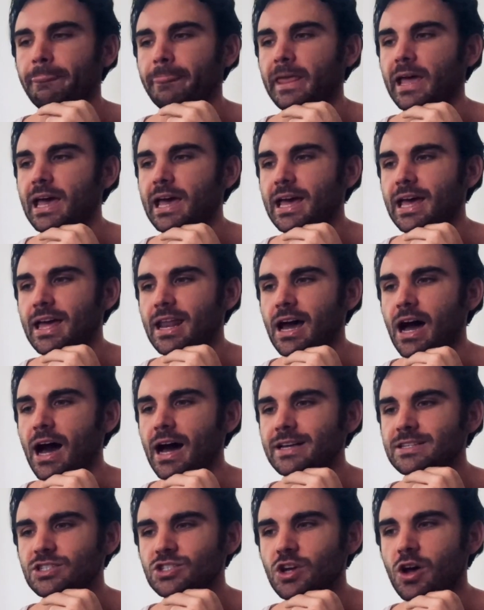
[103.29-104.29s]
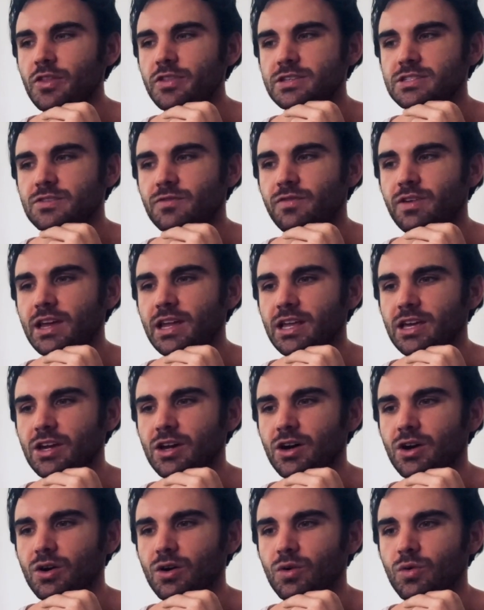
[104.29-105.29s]
and I saw this
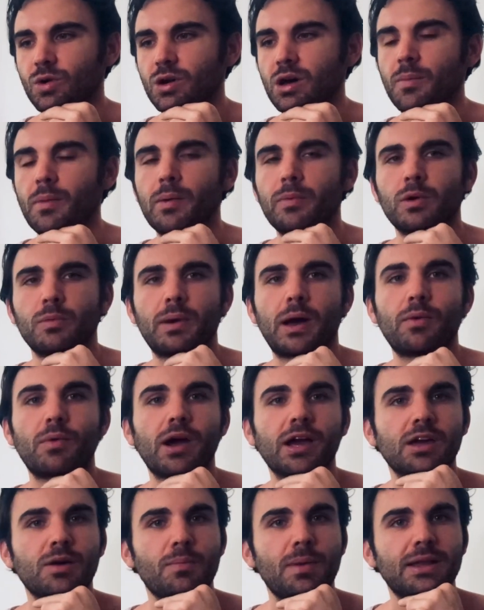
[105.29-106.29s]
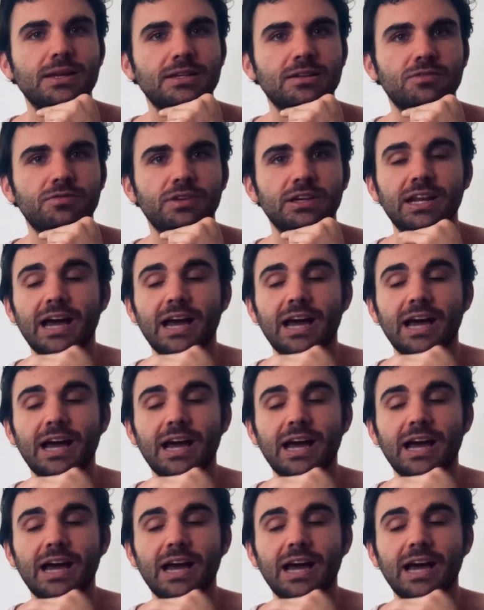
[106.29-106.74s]
video come up on my recommended feed.